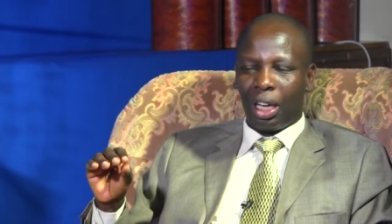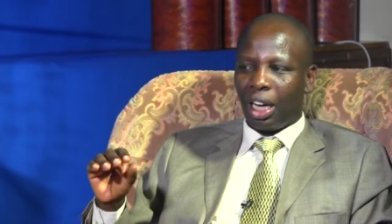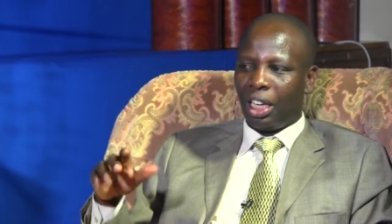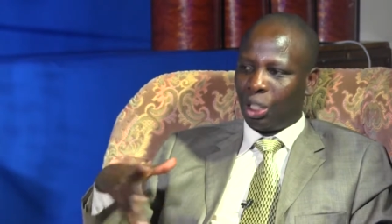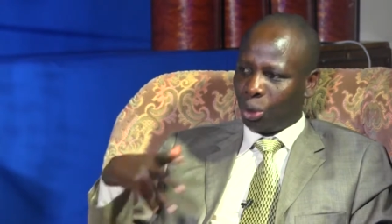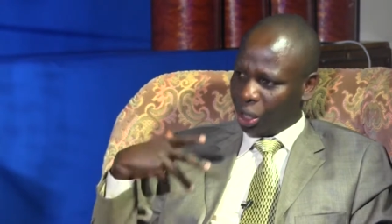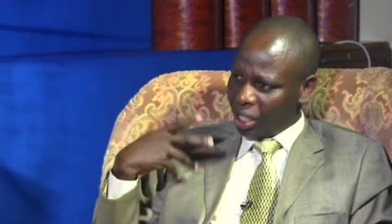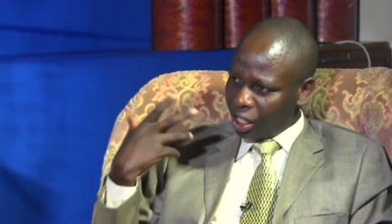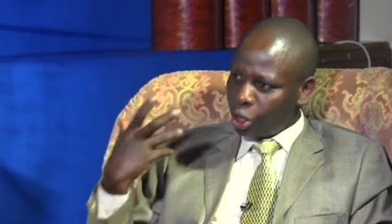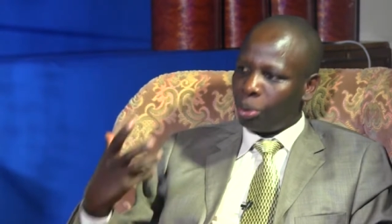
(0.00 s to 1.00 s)
it was
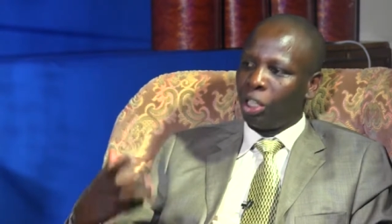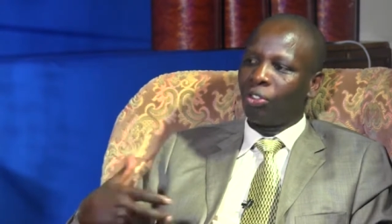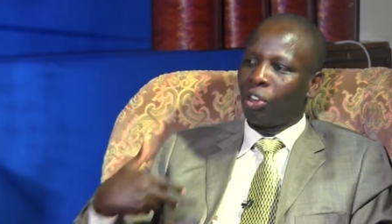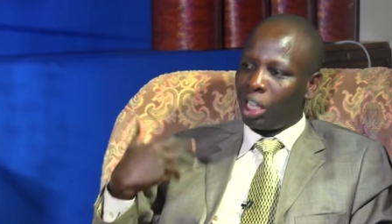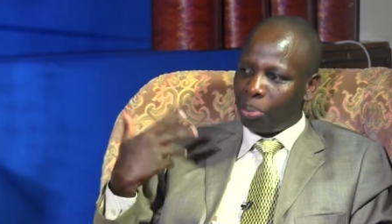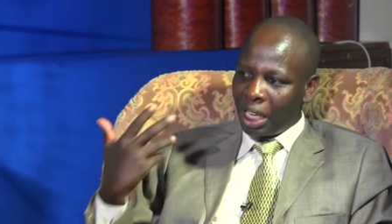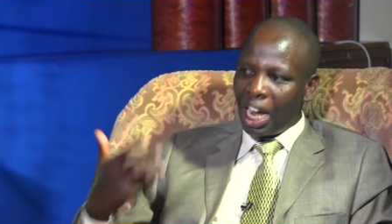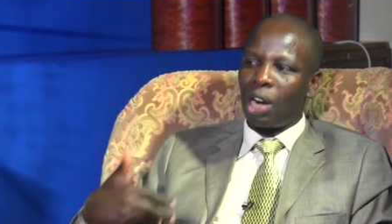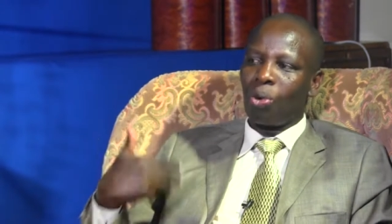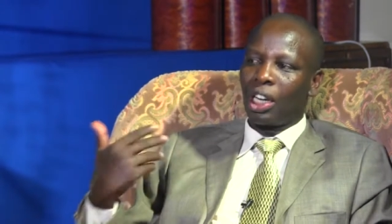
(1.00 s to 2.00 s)
just the Spirit of God that
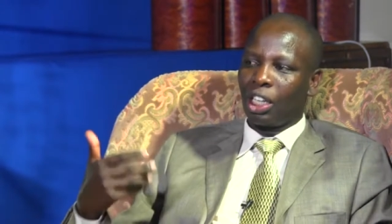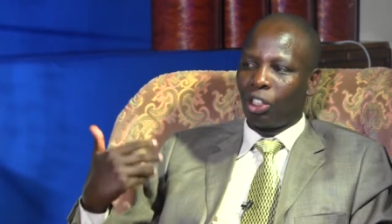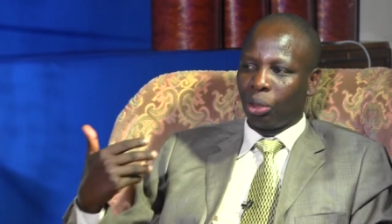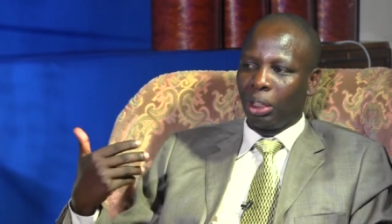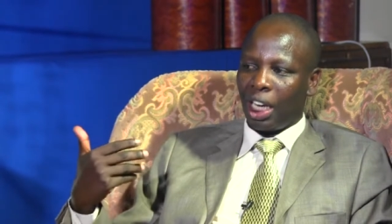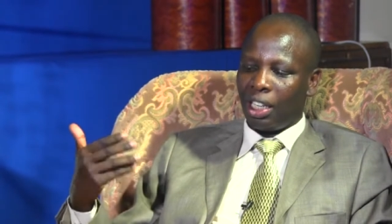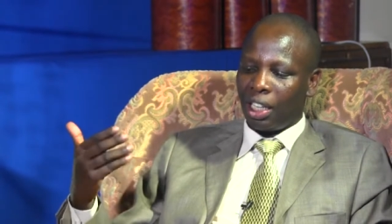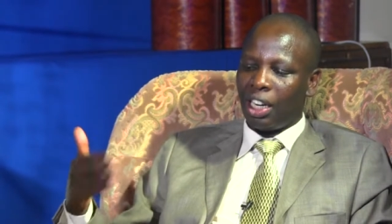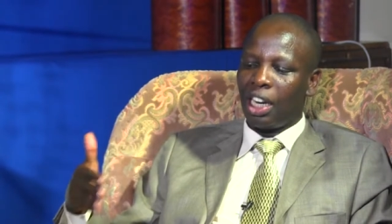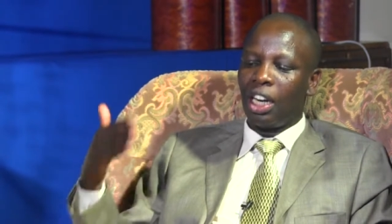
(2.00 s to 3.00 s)
began working on me. I
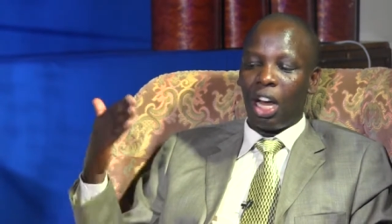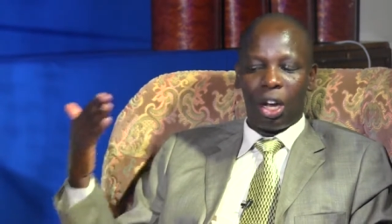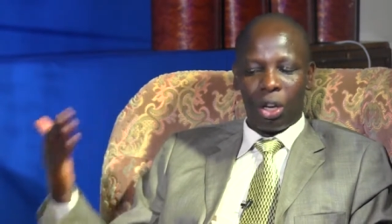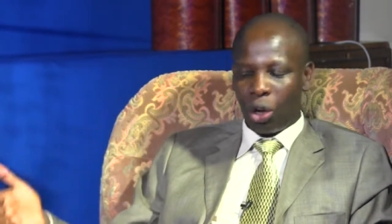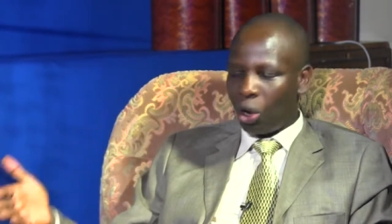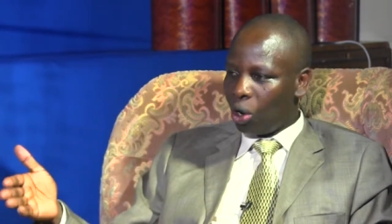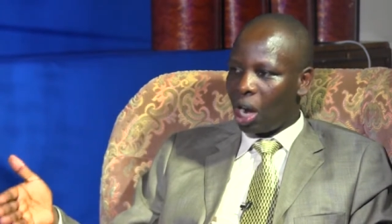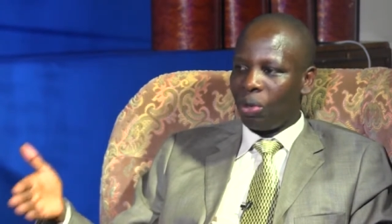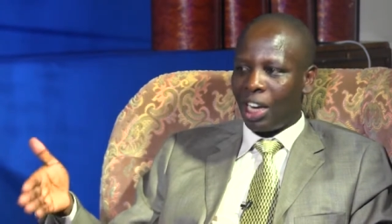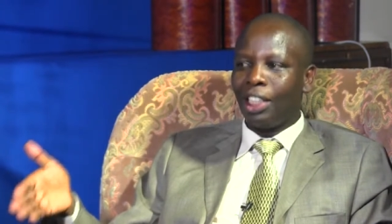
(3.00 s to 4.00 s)
decided no
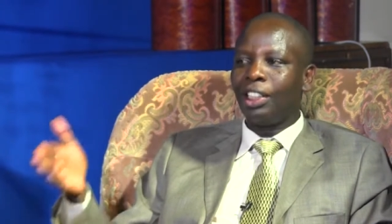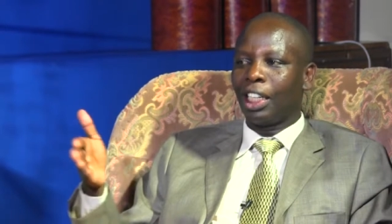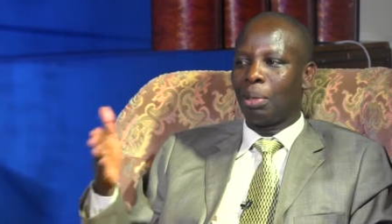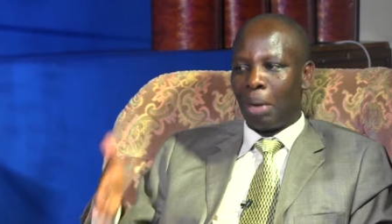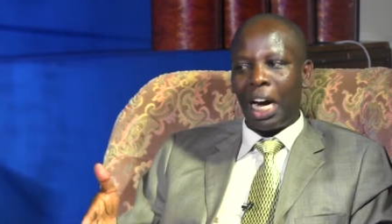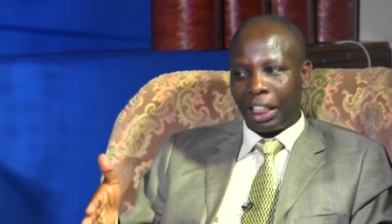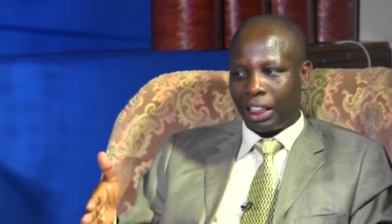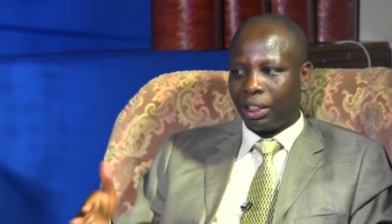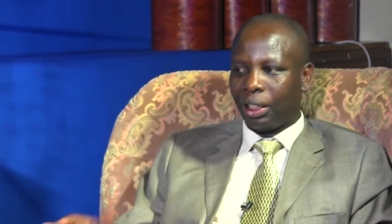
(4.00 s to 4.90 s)
longer will I take Mwangi.